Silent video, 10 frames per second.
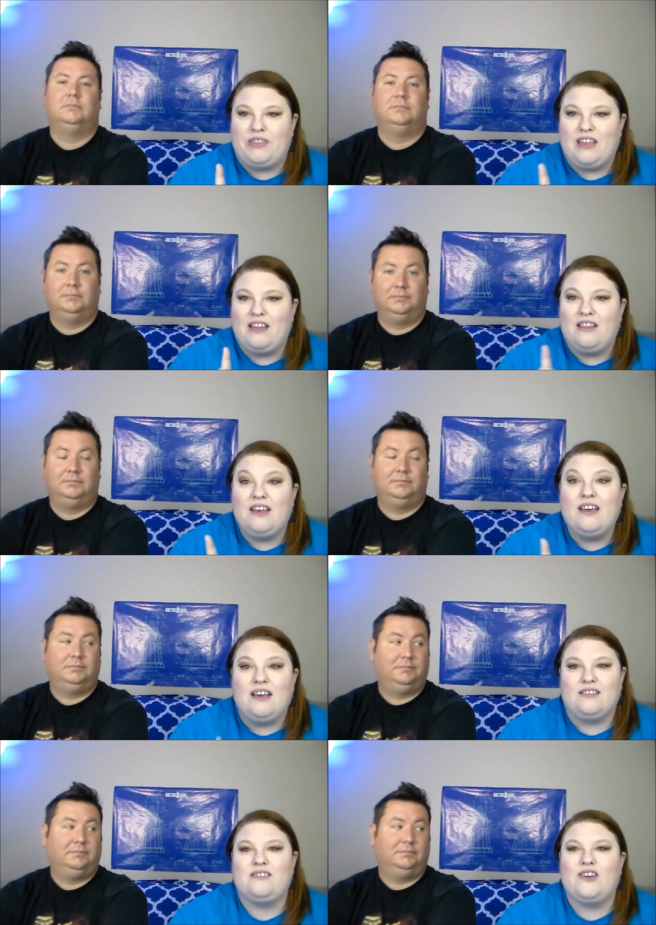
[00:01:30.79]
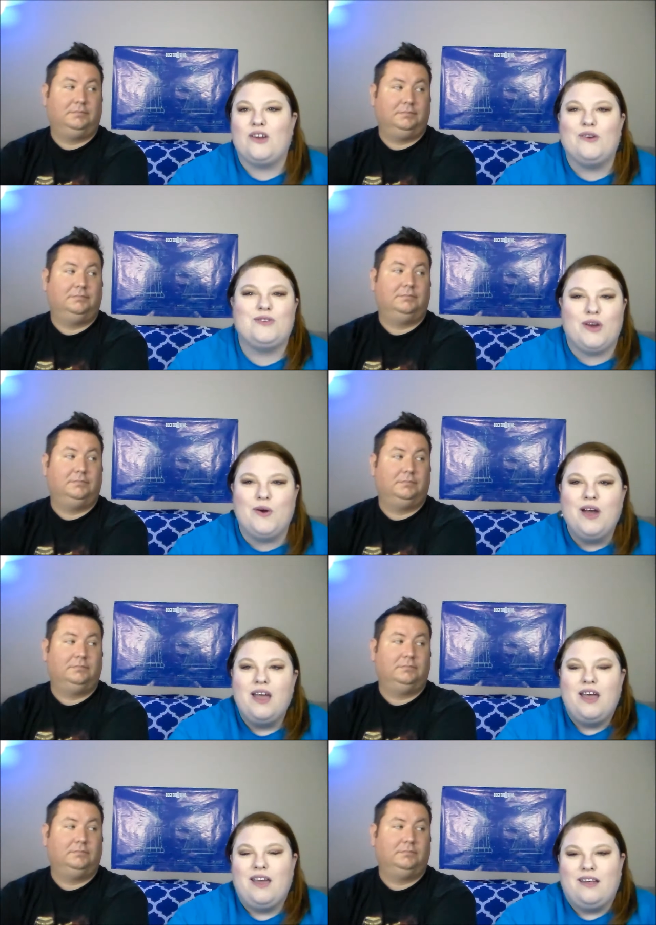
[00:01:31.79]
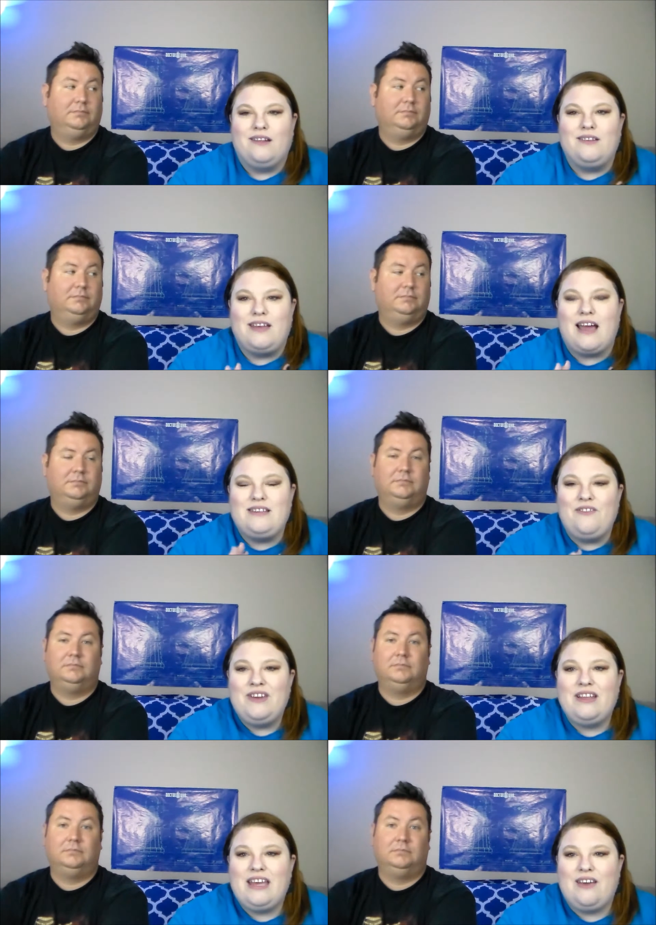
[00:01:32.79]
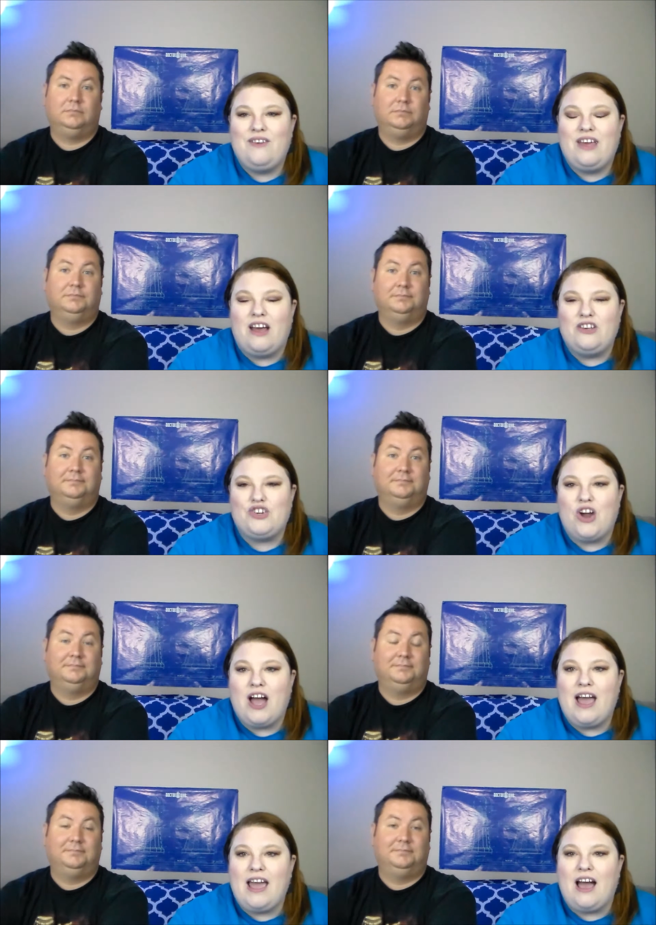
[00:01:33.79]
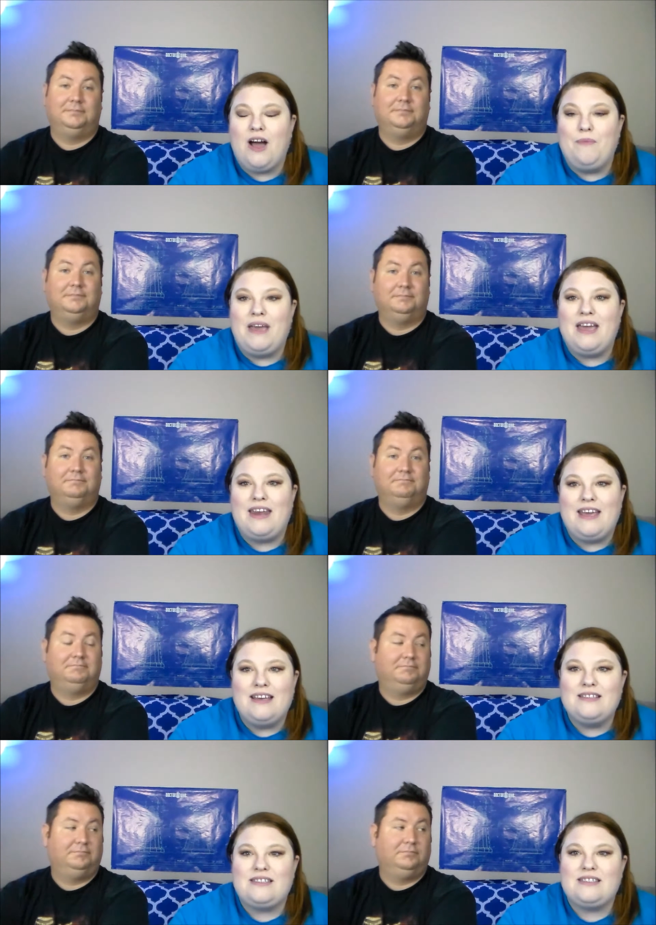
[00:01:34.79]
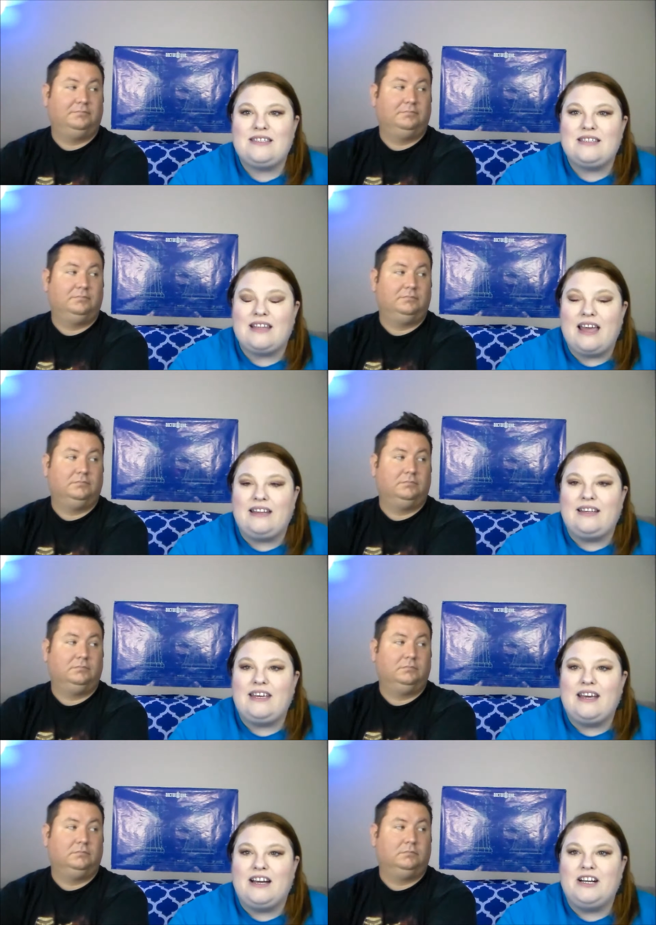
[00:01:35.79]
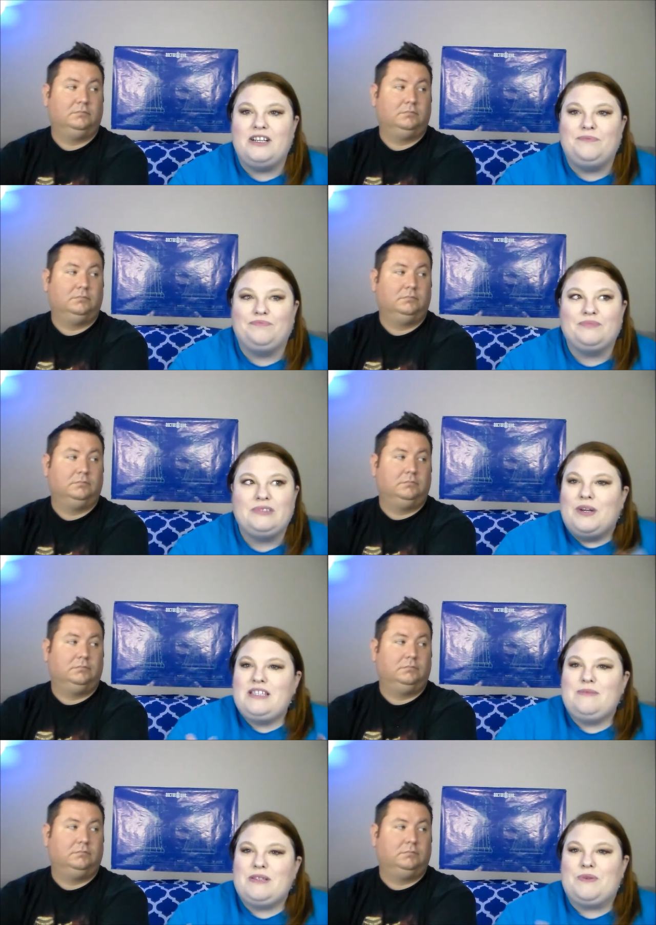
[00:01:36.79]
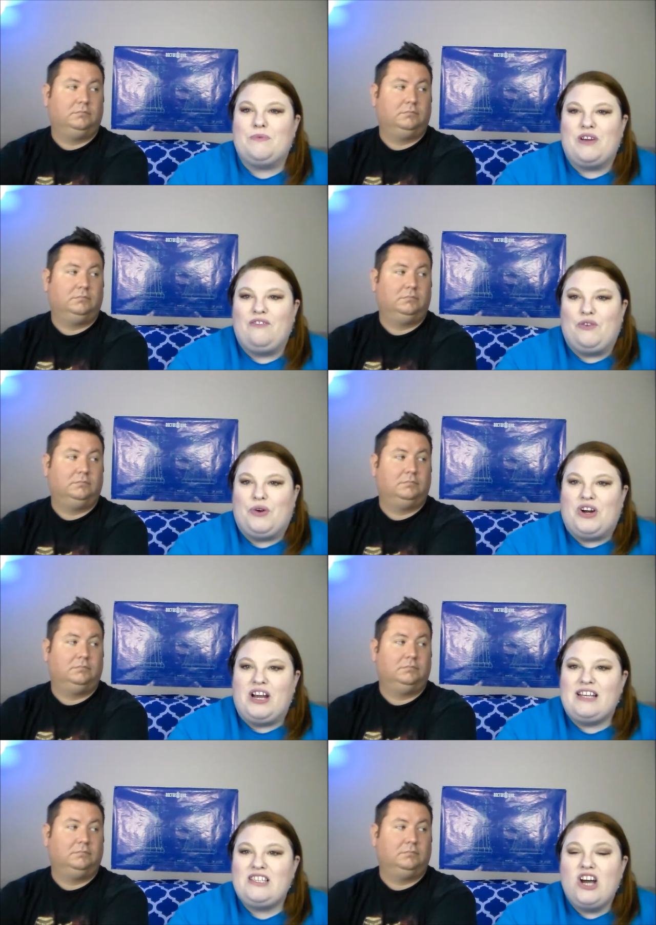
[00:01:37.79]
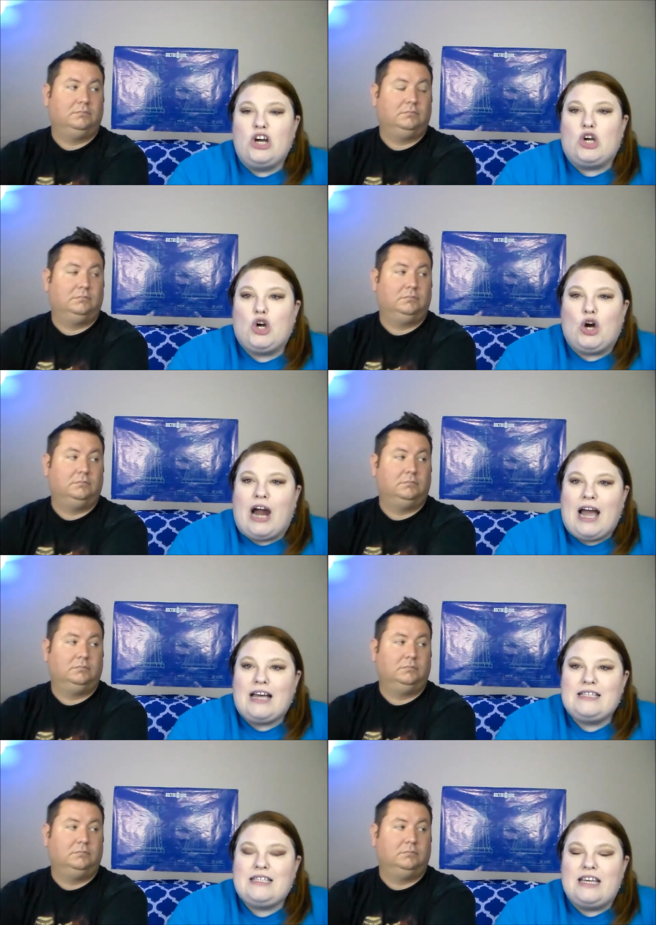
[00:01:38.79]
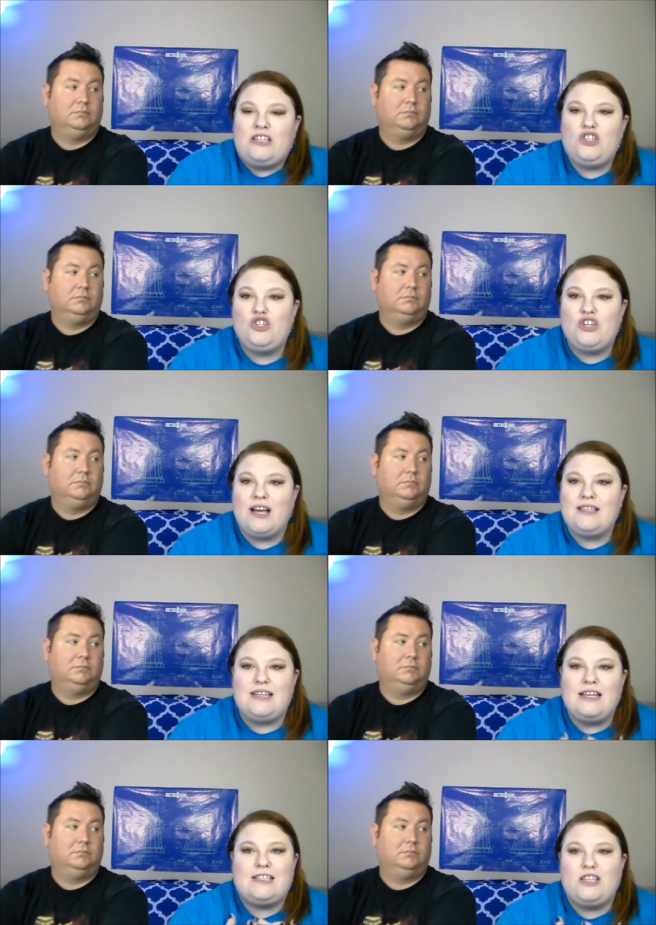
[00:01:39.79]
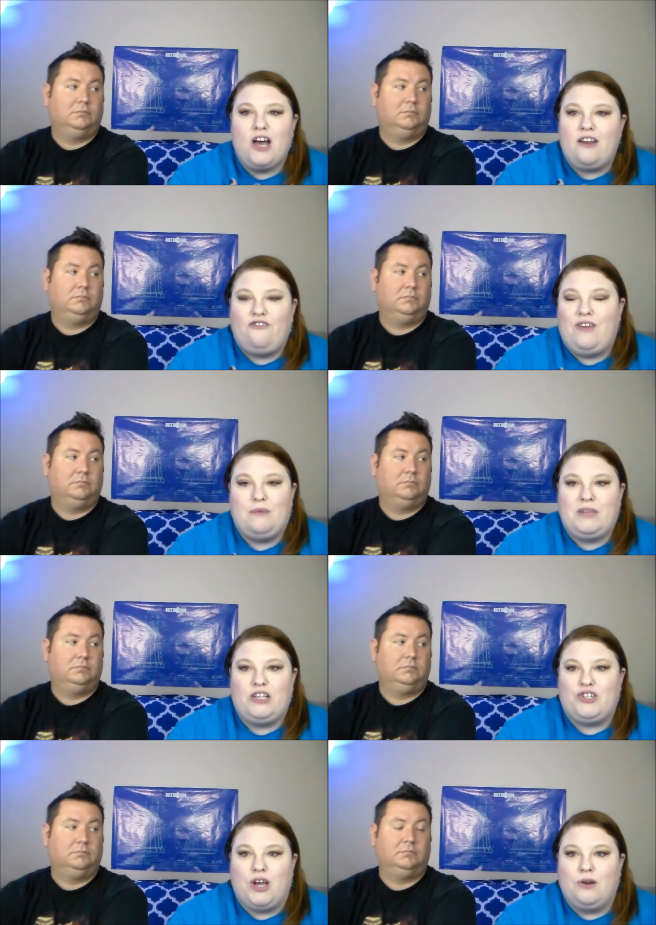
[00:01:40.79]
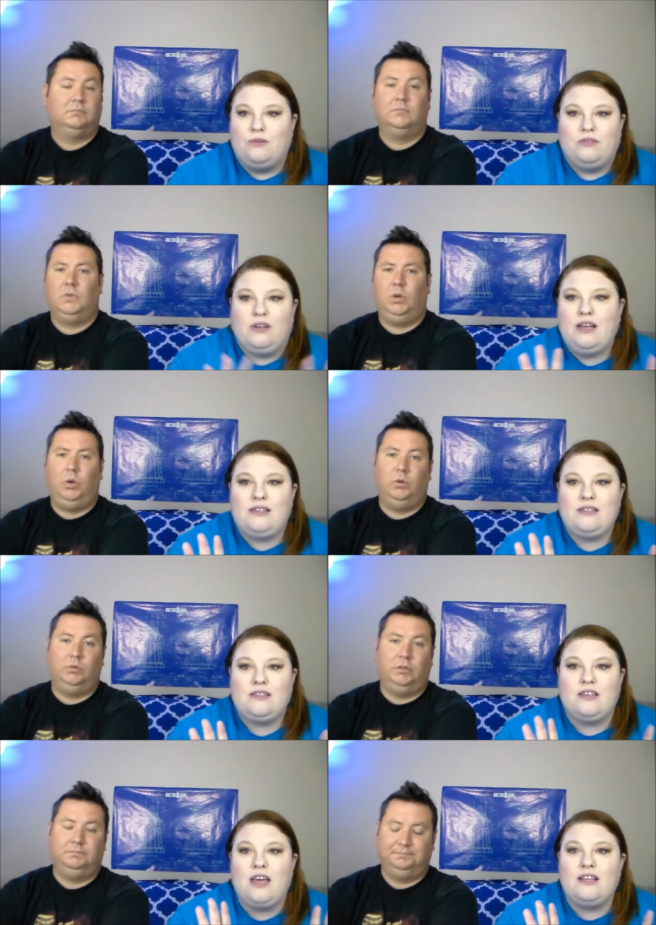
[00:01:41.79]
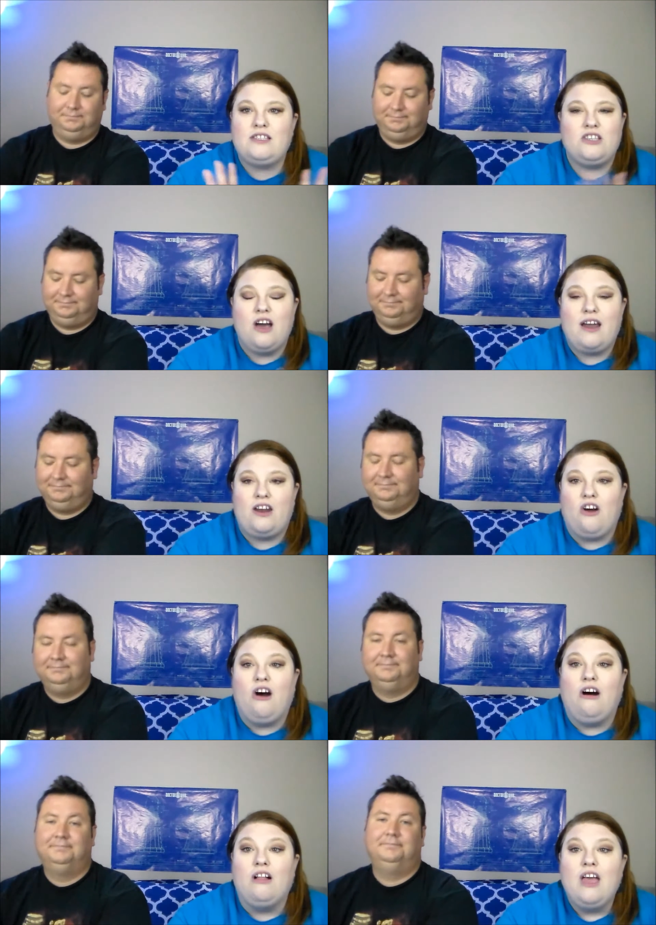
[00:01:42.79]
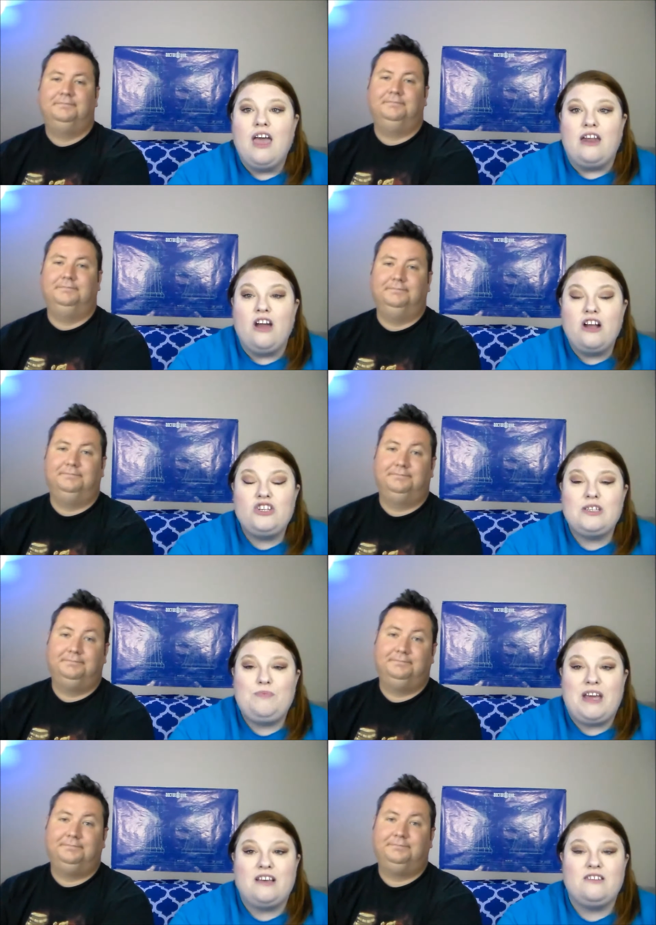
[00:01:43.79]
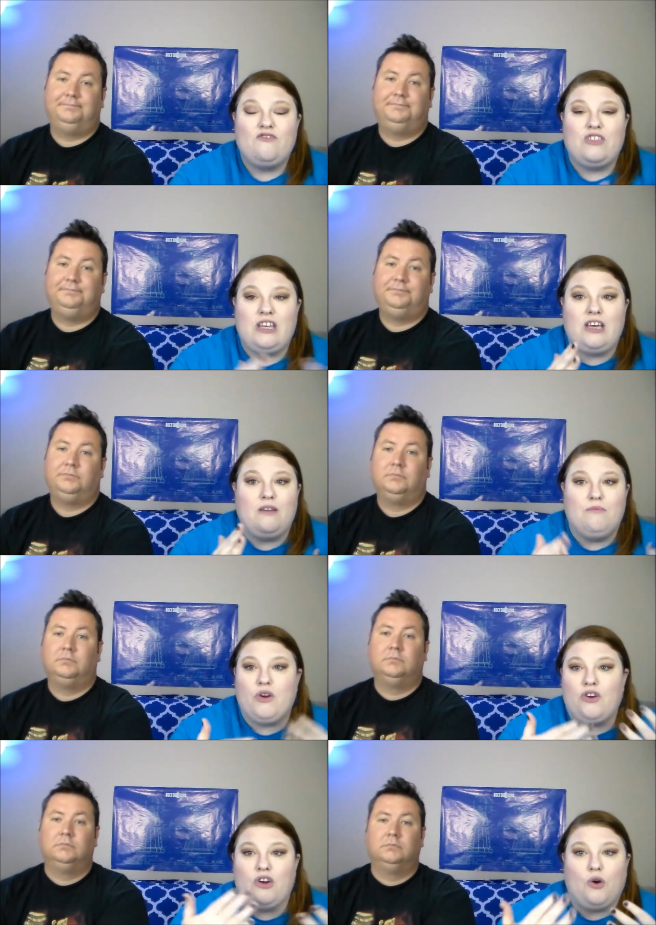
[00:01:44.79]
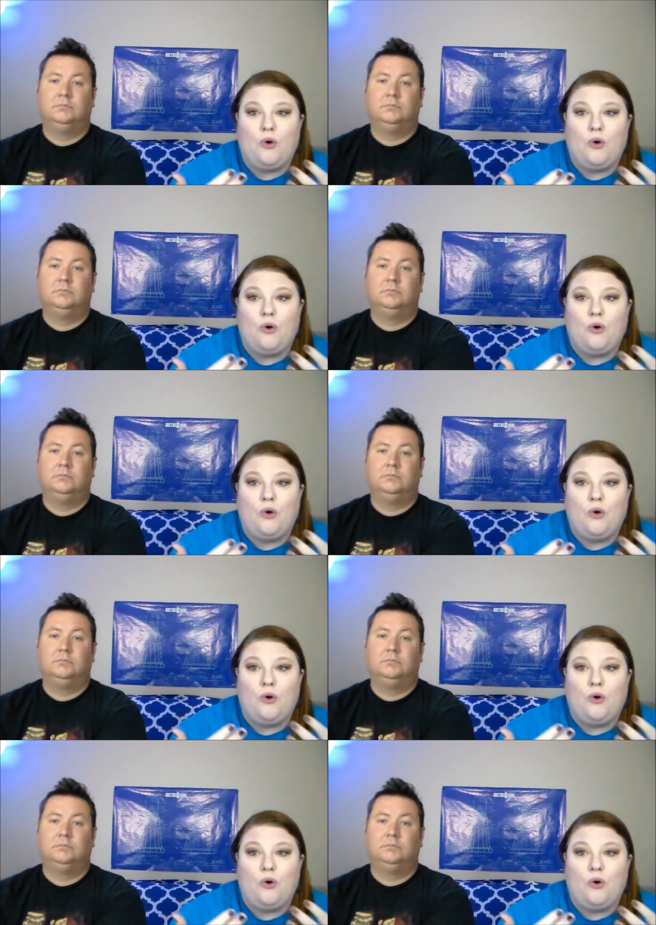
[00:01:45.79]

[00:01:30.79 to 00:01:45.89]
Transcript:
Speaker 1: but then this, you know. So yeah, definitely give it a try. Um, it is slightly, um, what is the best word I'm looking for? It's not crass, it's just, it's not a family show. It's oh, no. it's not at all. not just because of the murder